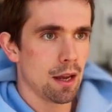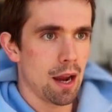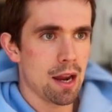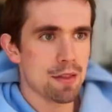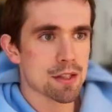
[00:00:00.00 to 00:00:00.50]

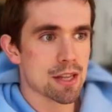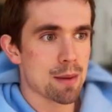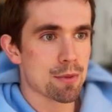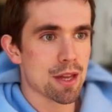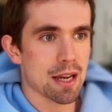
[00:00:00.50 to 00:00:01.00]
And the
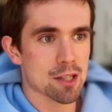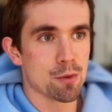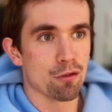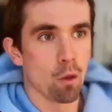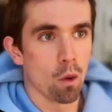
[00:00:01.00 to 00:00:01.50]
same thing as
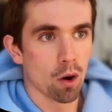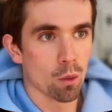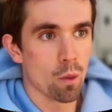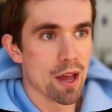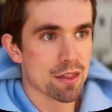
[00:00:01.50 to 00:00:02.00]
before
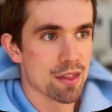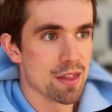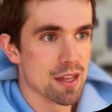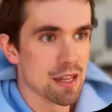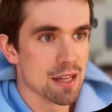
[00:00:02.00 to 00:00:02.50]
with
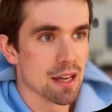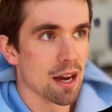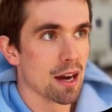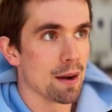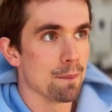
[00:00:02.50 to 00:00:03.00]
the
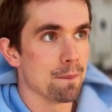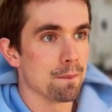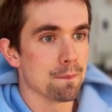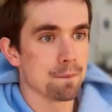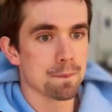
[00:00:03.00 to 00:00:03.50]

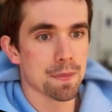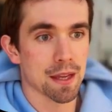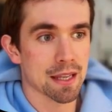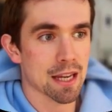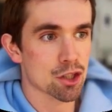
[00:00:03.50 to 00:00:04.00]

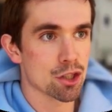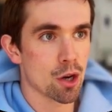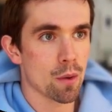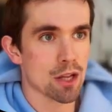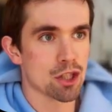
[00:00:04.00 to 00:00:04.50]
connection
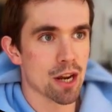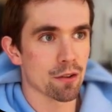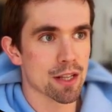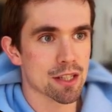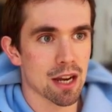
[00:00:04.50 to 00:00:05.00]
note, it
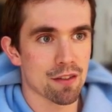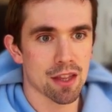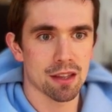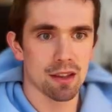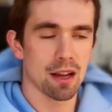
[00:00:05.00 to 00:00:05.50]
generates kind of
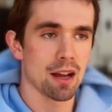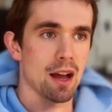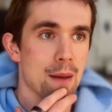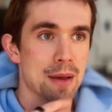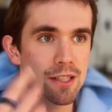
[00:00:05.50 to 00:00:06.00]

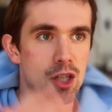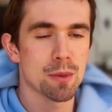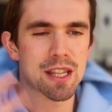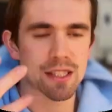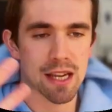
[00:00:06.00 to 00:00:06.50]
a message, but
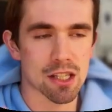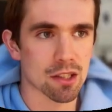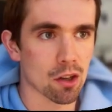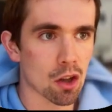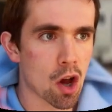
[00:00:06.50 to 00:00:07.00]
in this case it's a
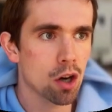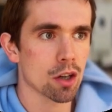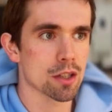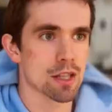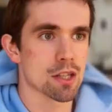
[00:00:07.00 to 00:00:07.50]
little longer
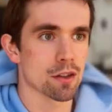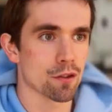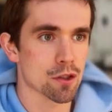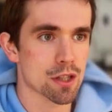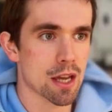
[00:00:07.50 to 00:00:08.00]
because this is the
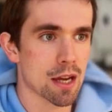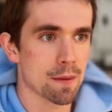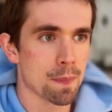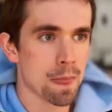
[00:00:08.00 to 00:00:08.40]
first thing.